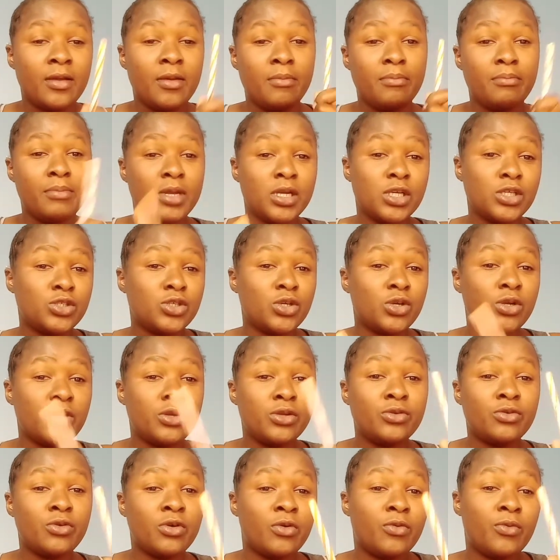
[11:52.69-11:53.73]
Make sure
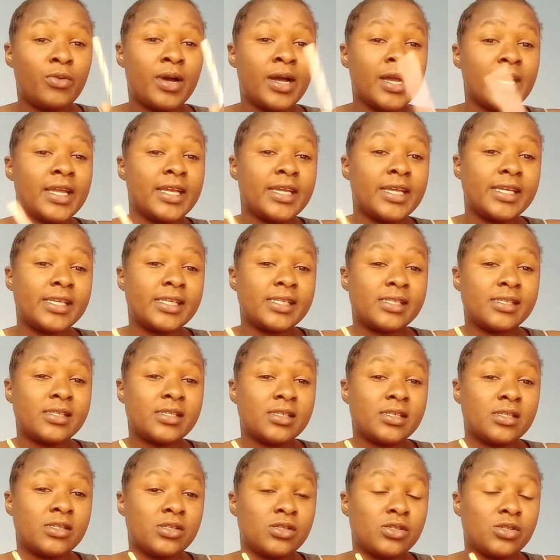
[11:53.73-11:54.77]
your work is
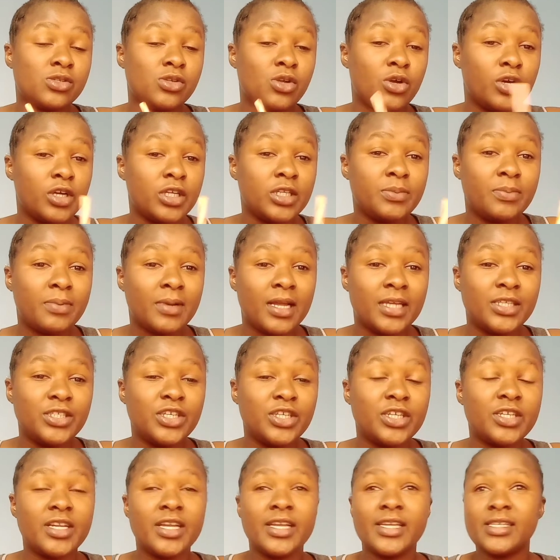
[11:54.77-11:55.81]
not
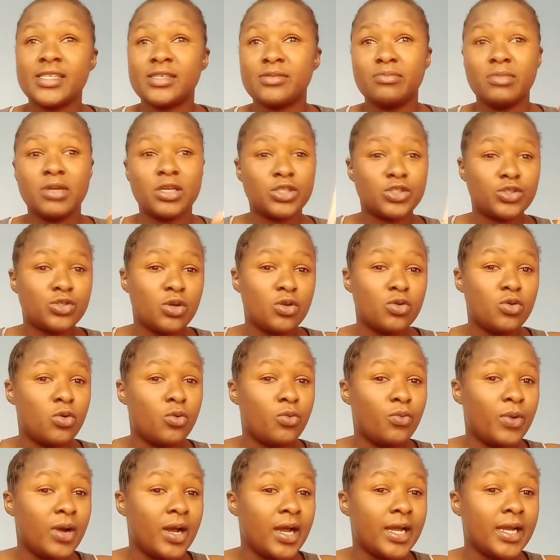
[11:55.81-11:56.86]
plagiarized. Make sure your
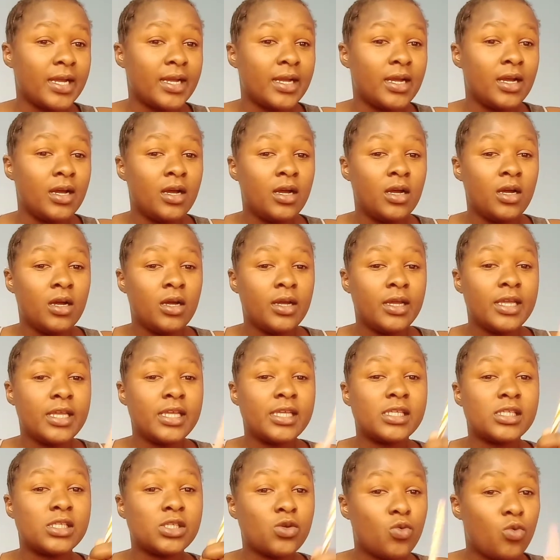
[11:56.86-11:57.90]
work
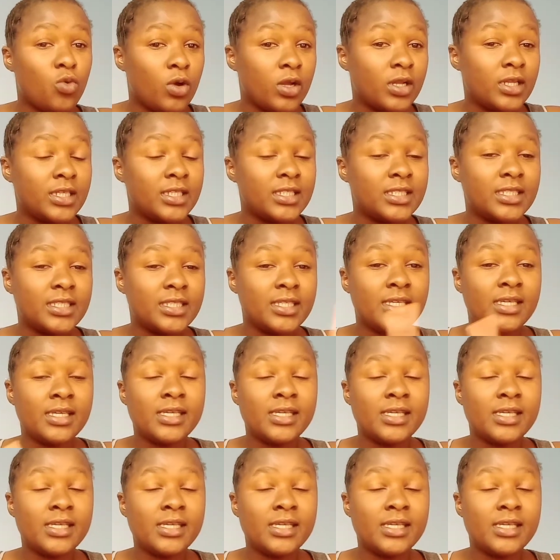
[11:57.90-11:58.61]
is quality.